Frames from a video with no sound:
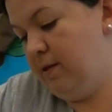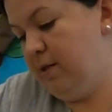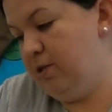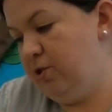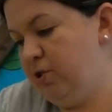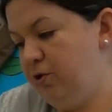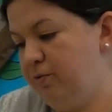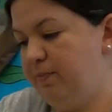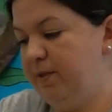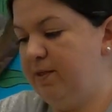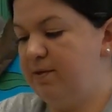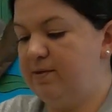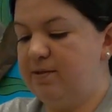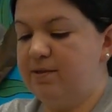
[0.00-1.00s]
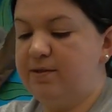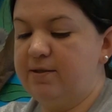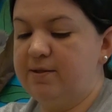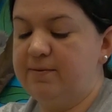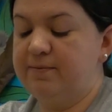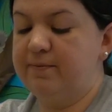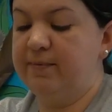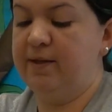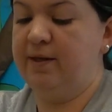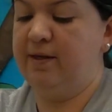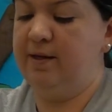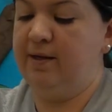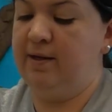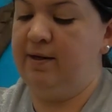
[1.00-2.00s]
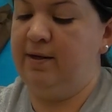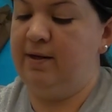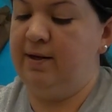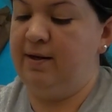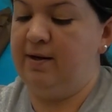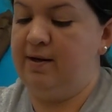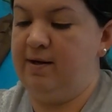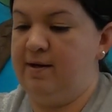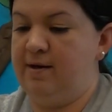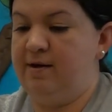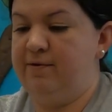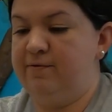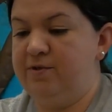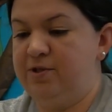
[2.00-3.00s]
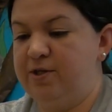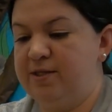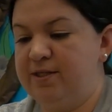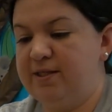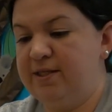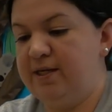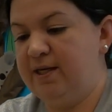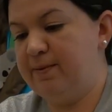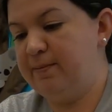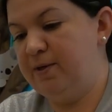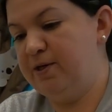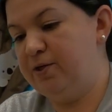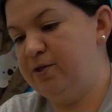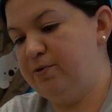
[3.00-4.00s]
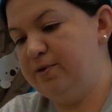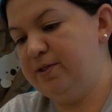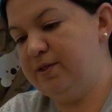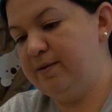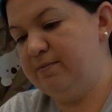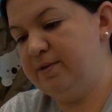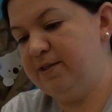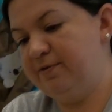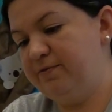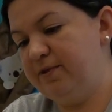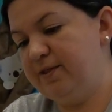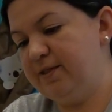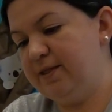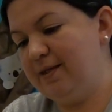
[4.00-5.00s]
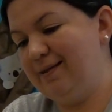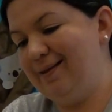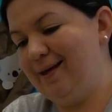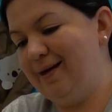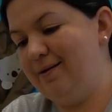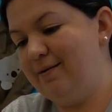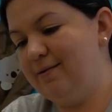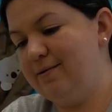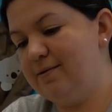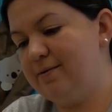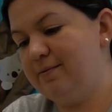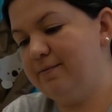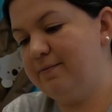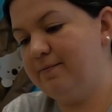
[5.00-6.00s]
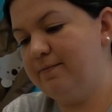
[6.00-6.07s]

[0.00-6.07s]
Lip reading: and 2 pieces. And as you can see, I'm going to do some different lengths.